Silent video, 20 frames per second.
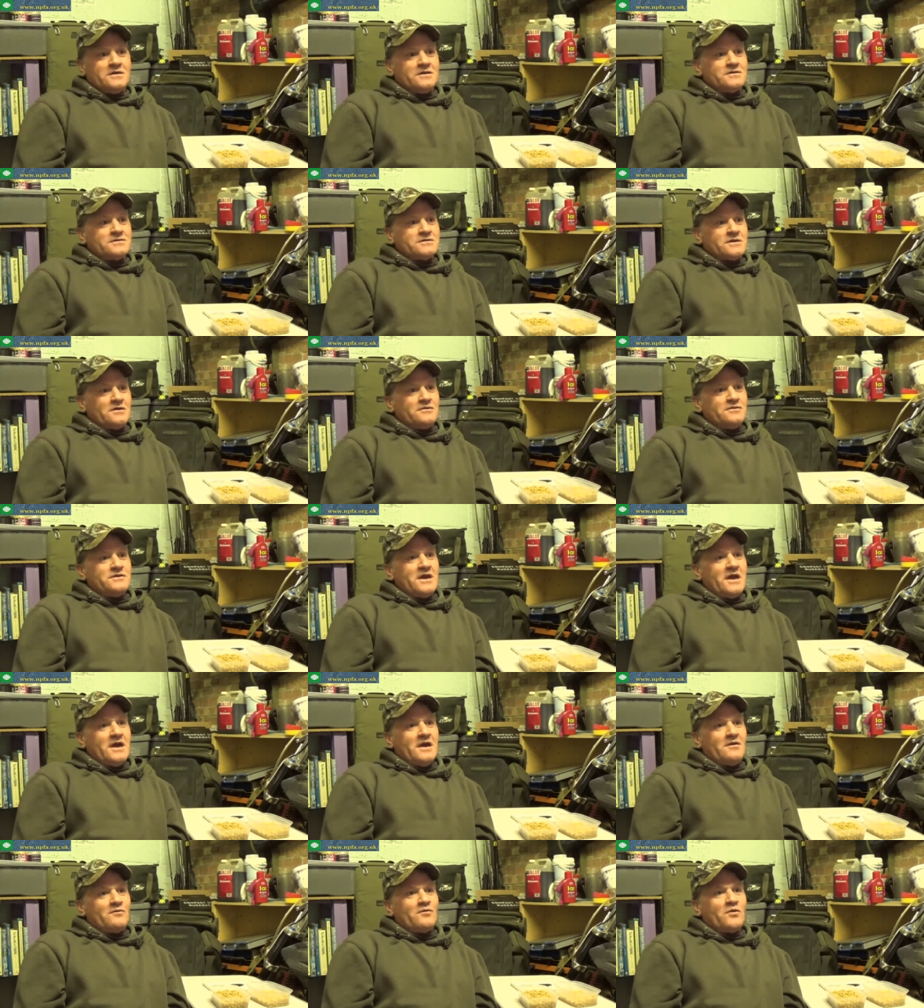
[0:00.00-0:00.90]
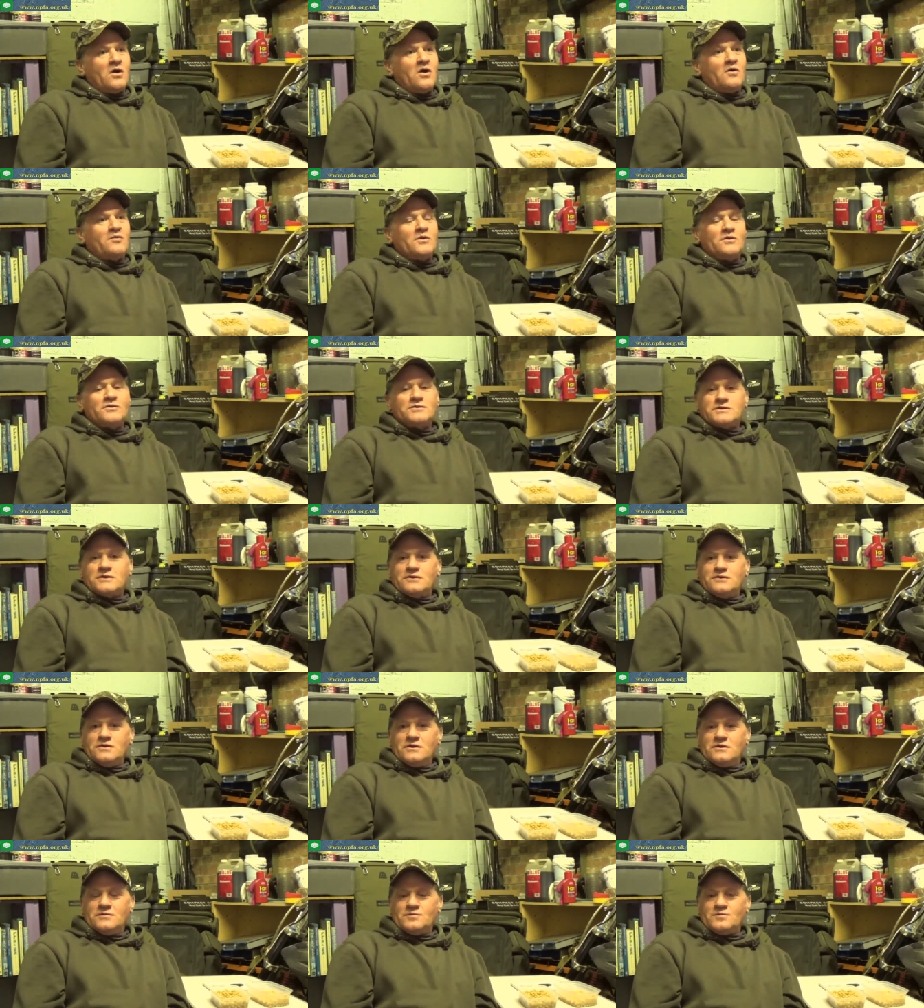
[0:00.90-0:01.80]
So yeah, what I will do,
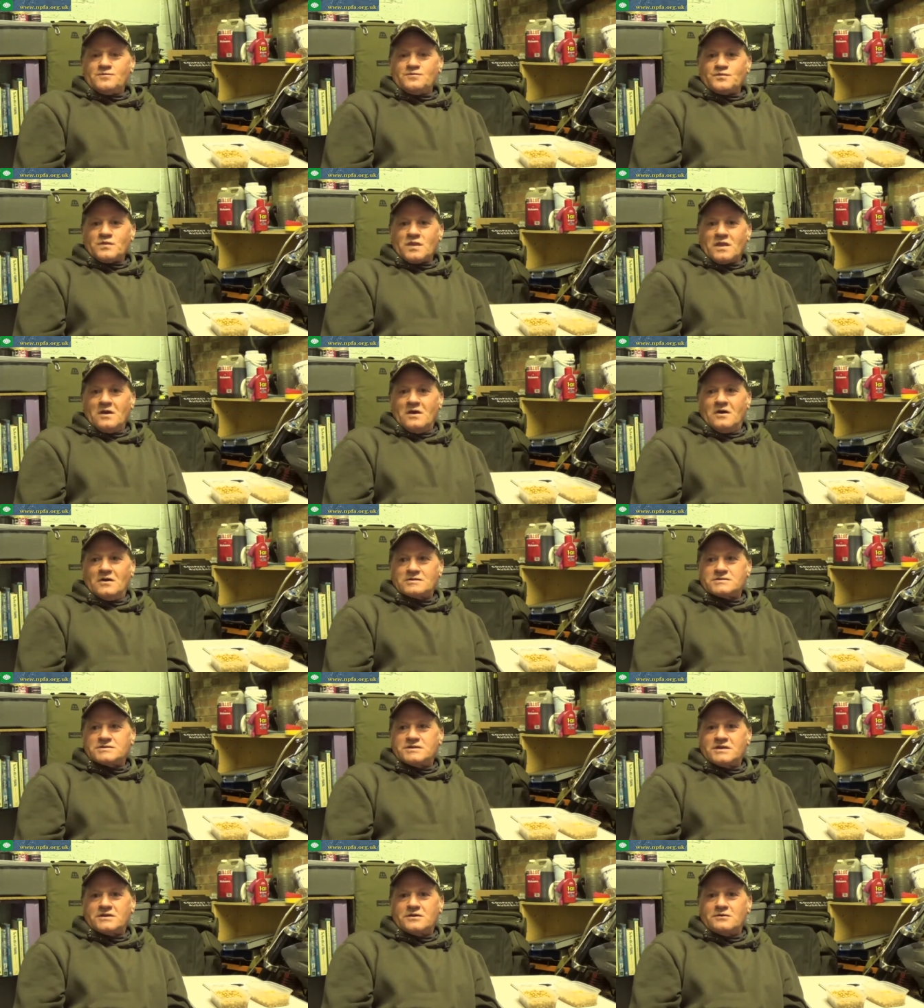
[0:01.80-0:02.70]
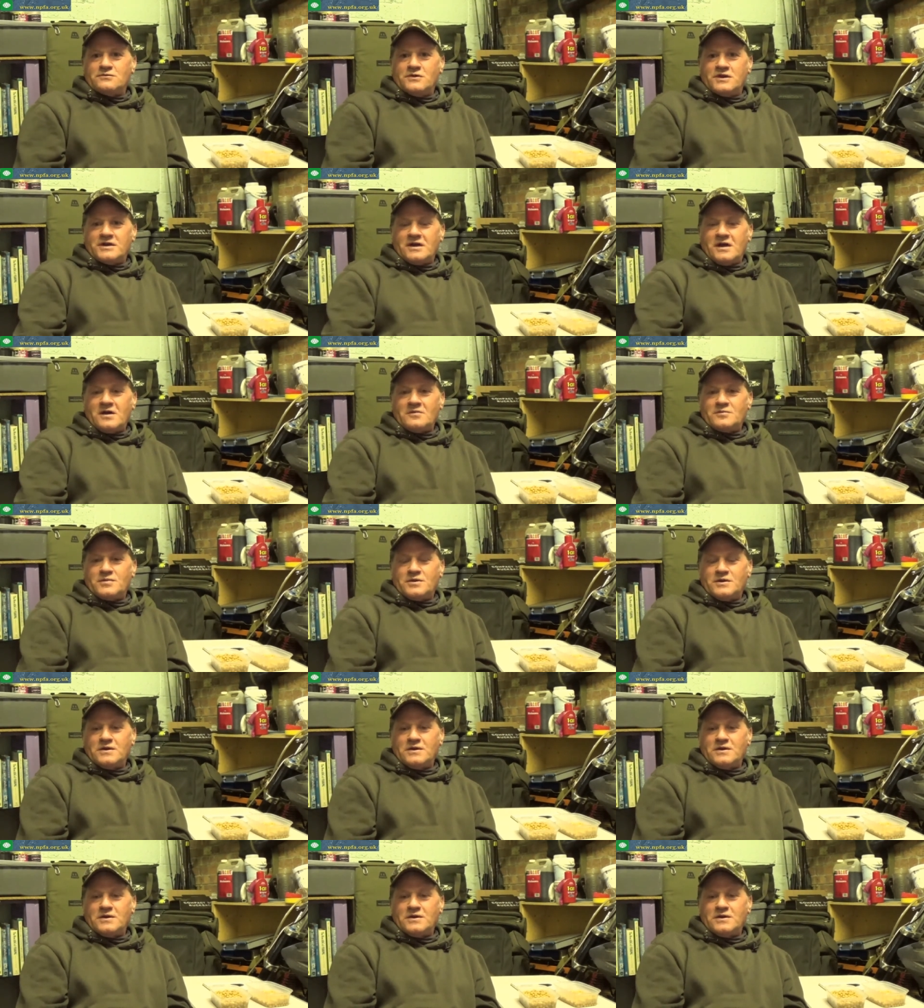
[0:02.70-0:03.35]
I'll stick a rig up